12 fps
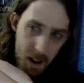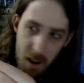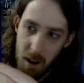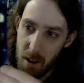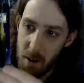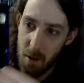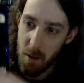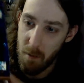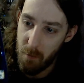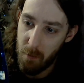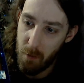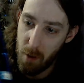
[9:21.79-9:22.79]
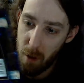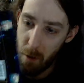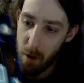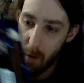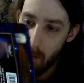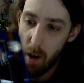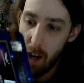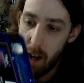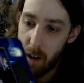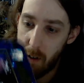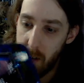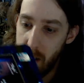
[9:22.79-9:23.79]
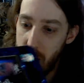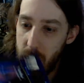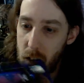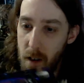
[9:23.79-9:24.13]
And you can flip it around.